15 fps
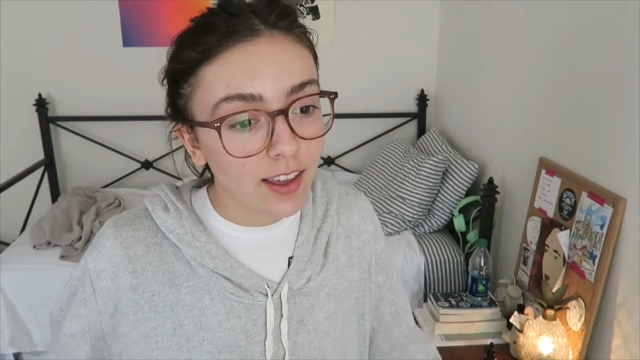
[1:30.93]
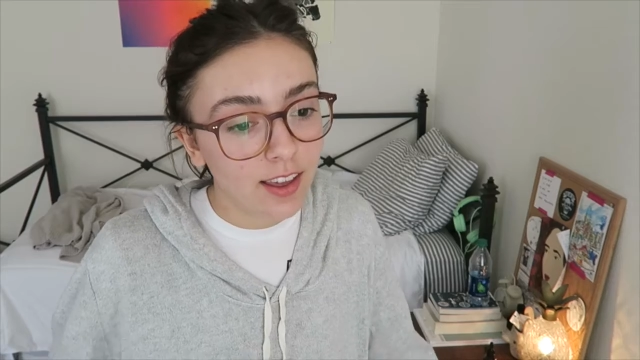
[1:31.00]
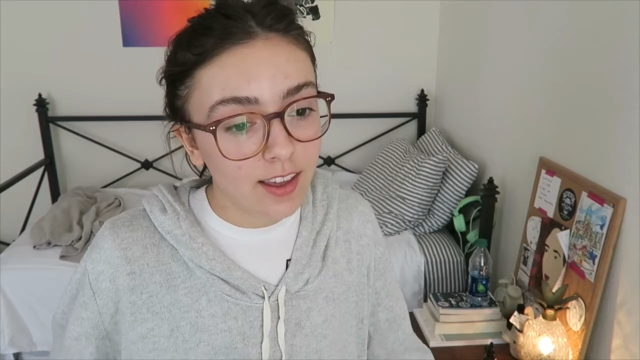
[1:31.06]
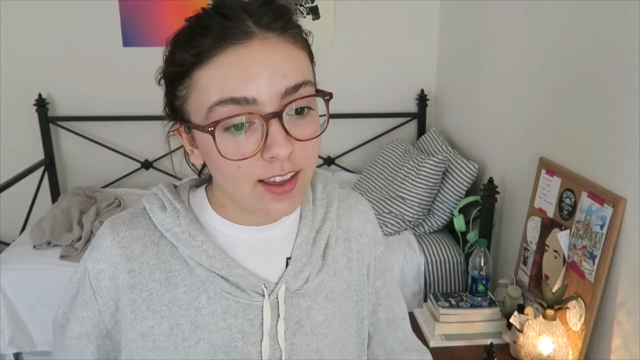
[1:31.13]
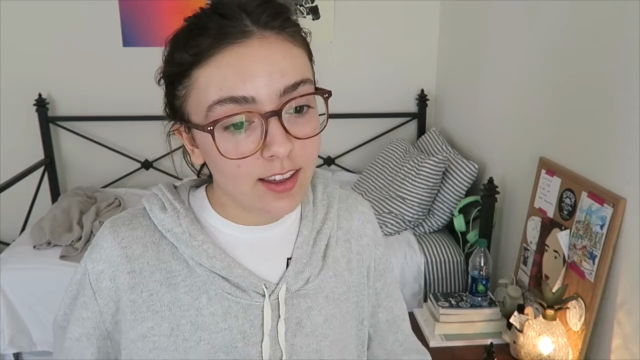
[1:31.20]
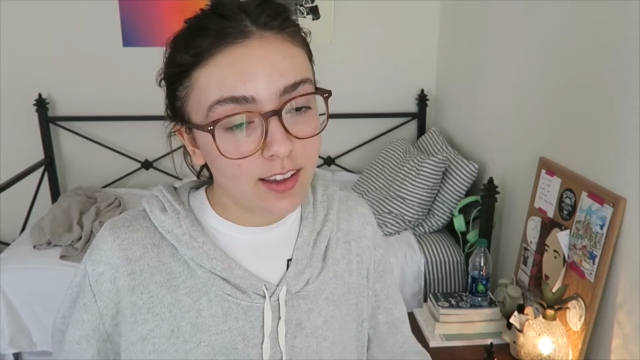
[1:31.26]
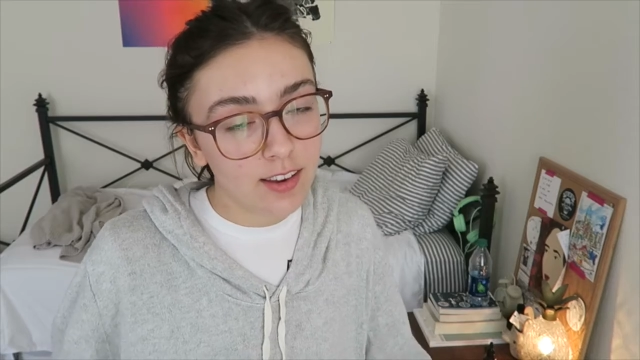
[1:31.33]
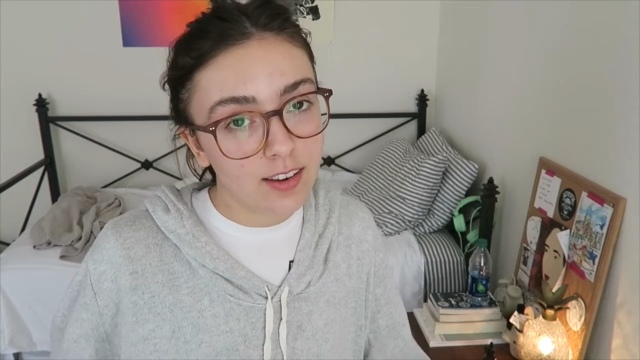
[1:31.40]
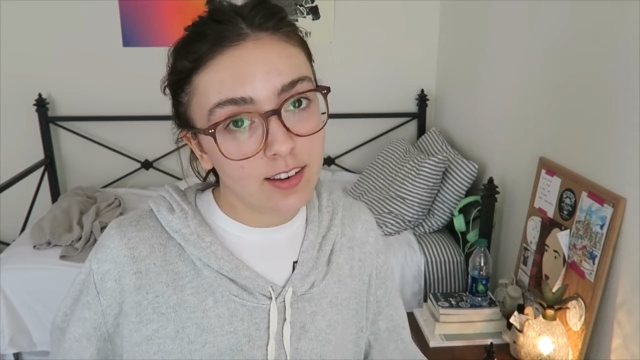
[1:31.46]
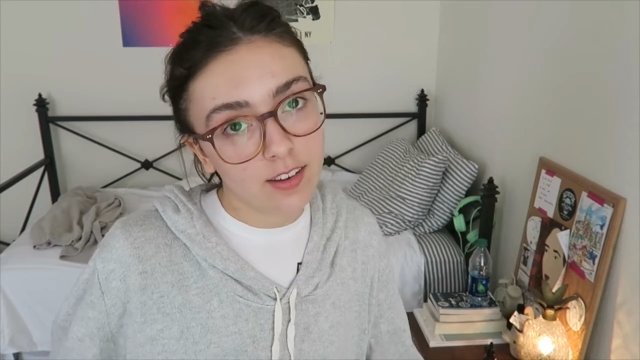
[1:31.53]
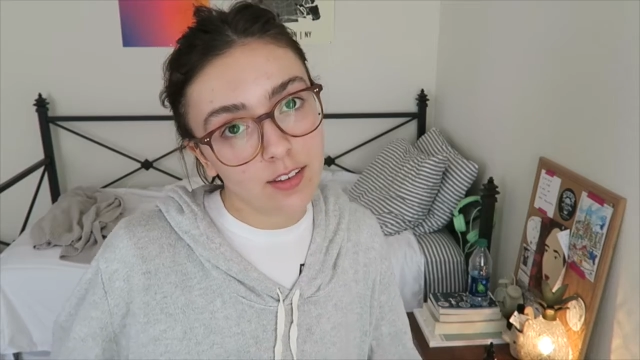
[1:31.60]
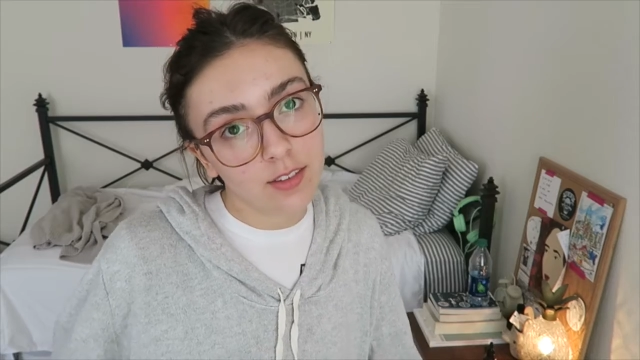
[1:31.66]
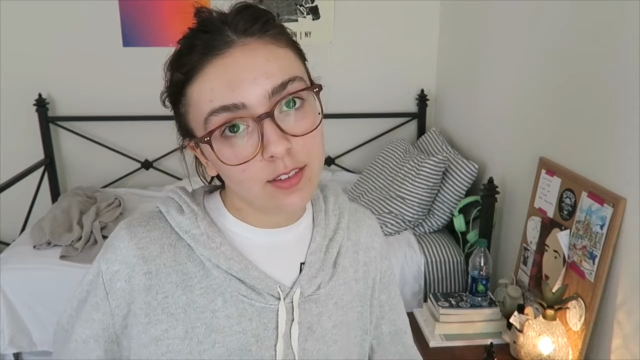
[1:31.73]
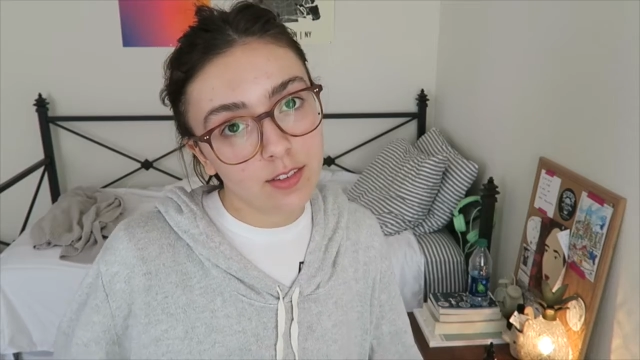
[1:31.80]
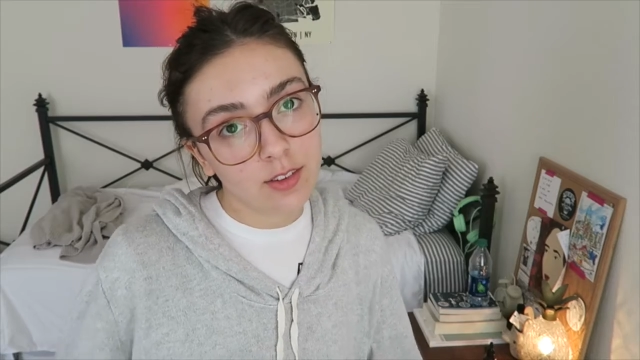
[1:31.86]
And
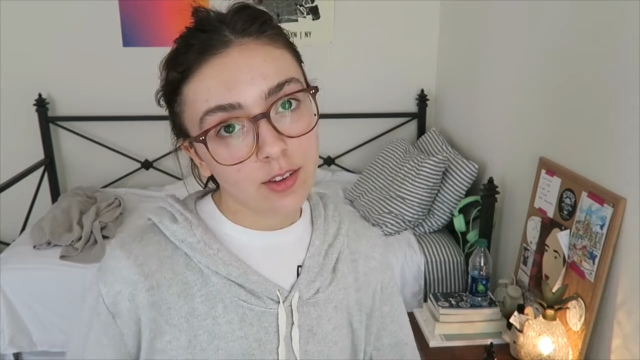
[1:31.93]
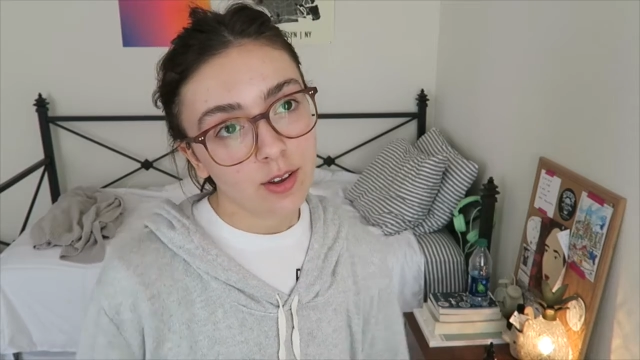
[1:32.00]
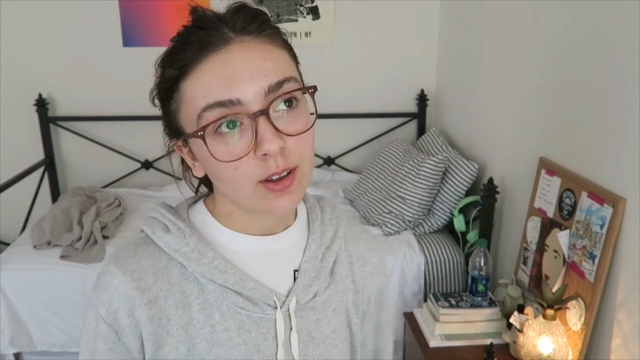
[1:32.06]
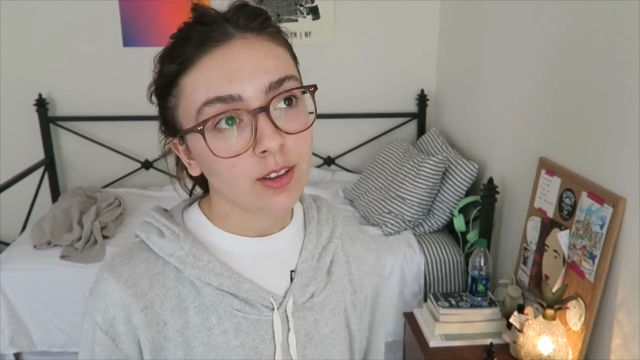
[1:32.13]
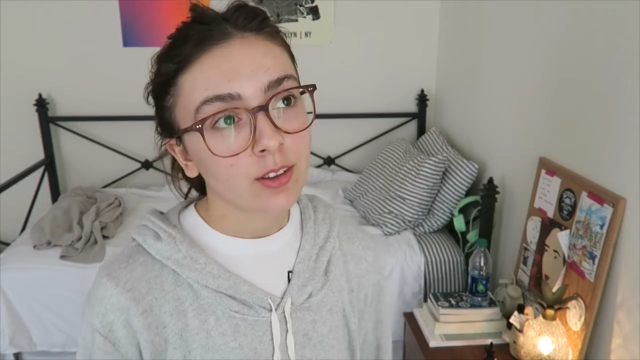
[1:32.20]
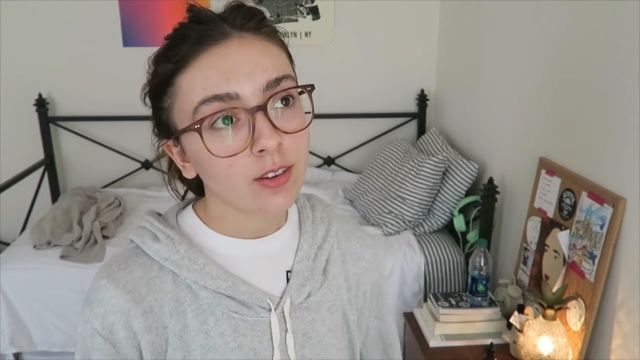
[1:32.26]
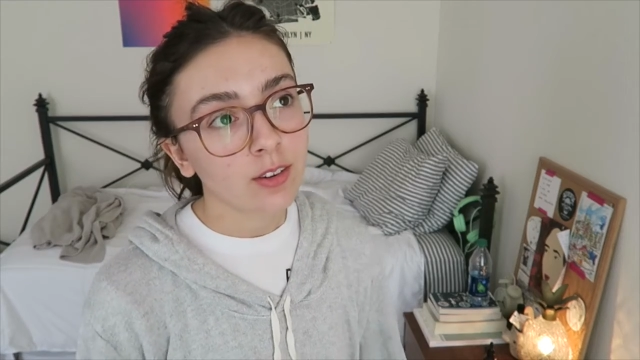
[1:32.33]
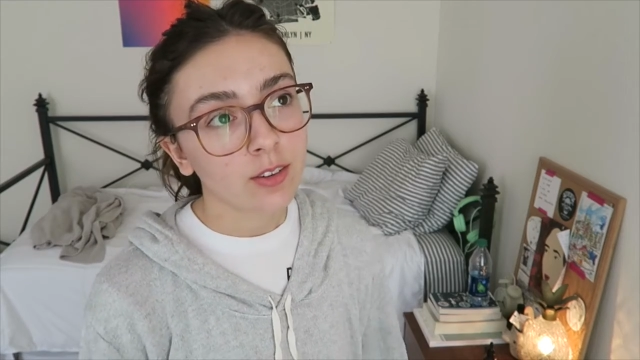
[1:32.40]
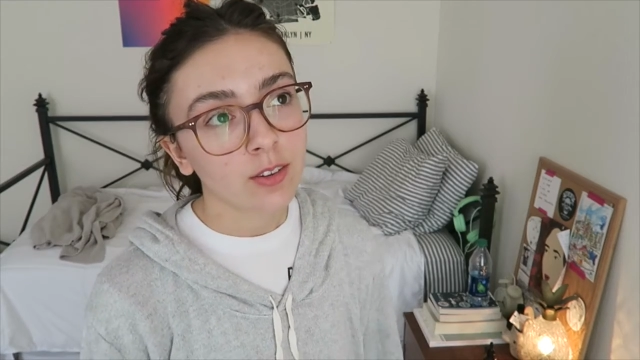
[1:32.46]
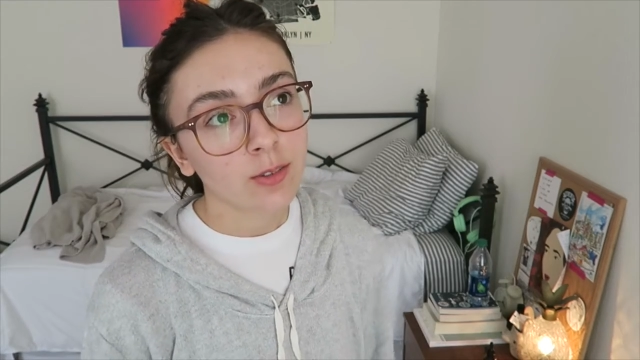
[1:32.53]
so, you know,